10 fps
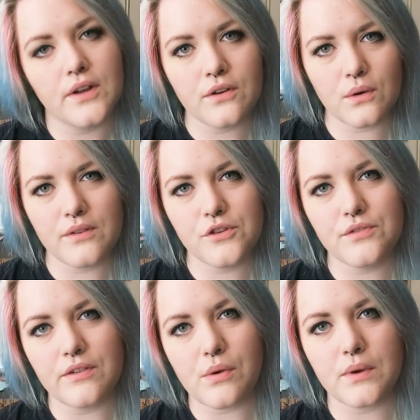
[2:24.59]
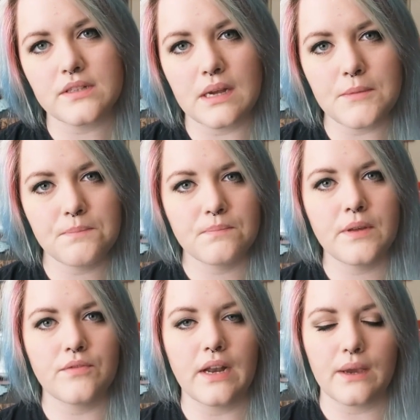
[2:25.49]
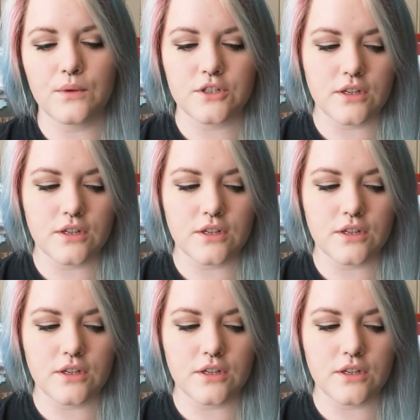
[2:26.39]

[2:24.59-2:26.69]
I got quite a few favorite words. I'm a bit of a language